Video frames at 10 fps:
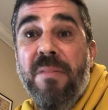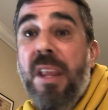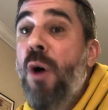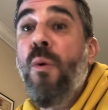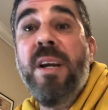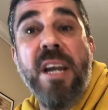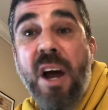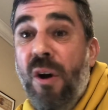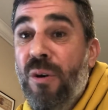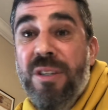No one
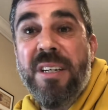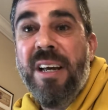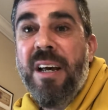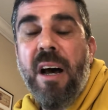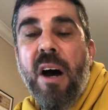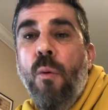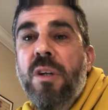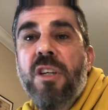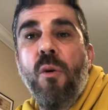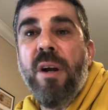knows uh,
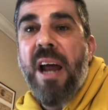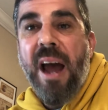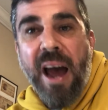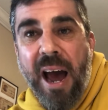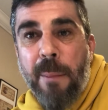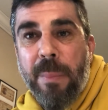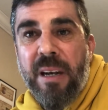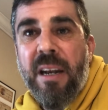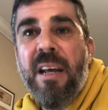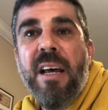what's going to
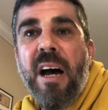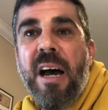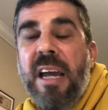happen uh,